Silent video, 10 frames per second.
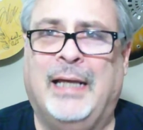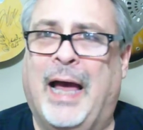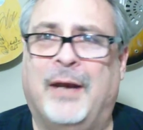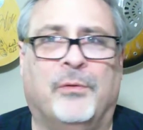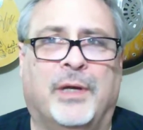
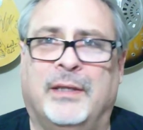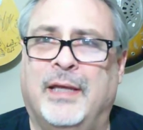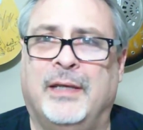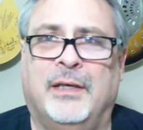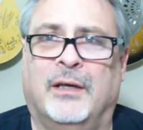don't get
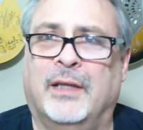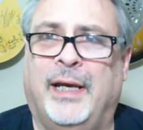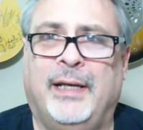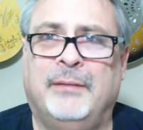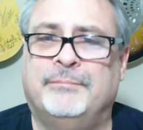that young
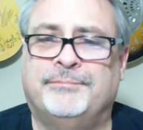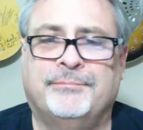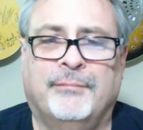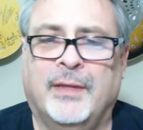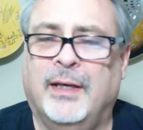lady.
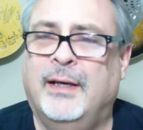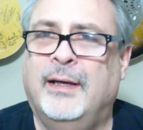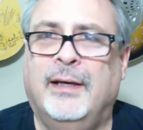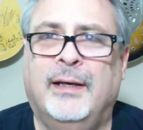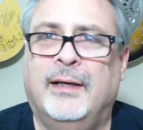
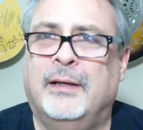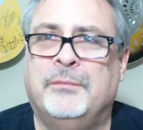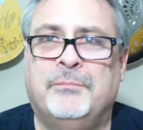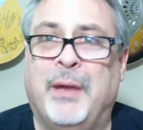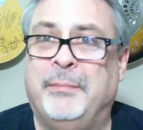
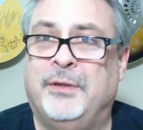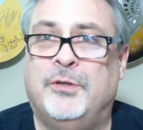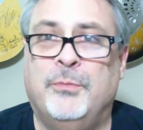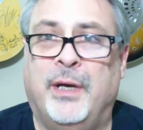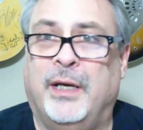Maybe
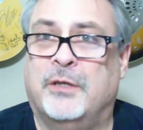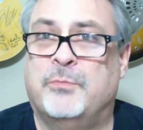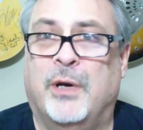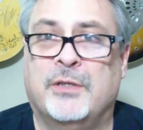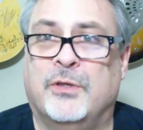too many
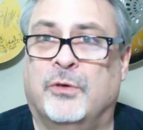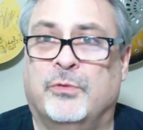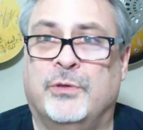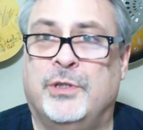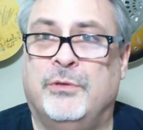espressos
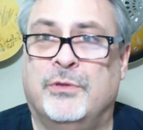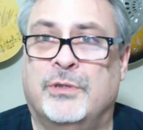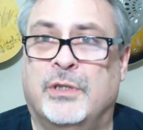when she was